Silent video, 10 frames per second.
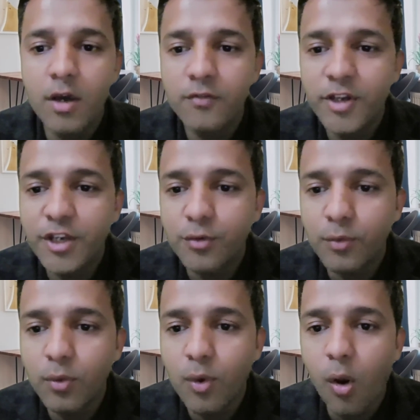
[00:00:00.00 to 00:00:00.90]
a lovely
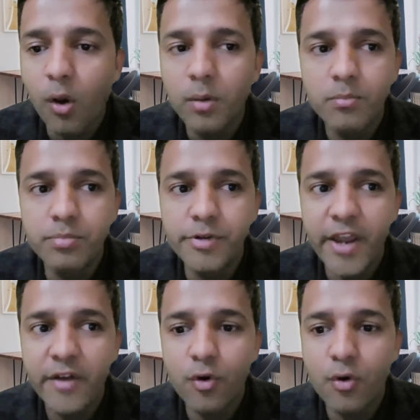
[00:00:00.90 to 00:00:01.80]
tool called
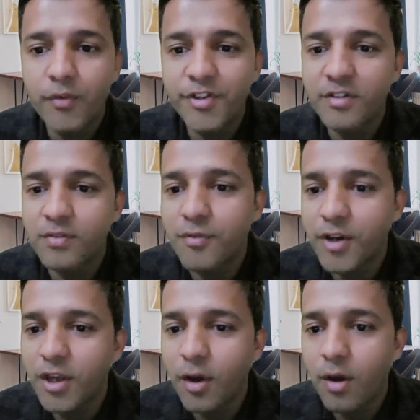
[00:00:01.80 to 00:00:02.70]
Brevo, which is
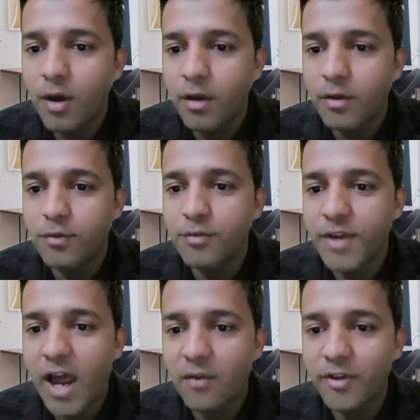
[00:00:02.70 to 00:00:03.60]
free to
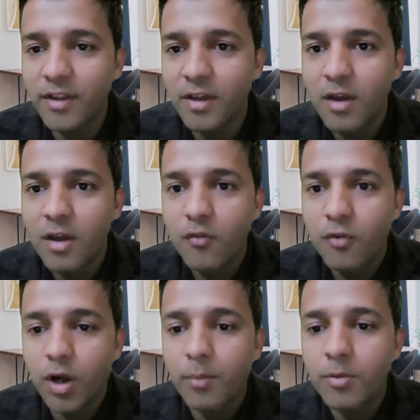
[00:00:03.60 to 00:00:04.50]
start with
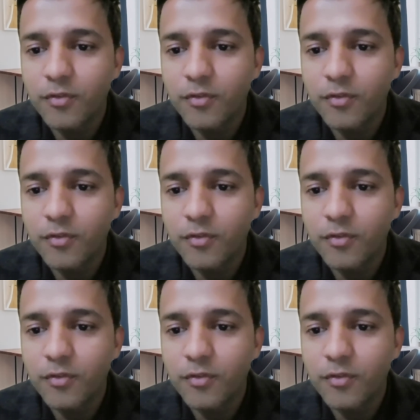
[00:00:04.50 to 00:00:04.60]
for a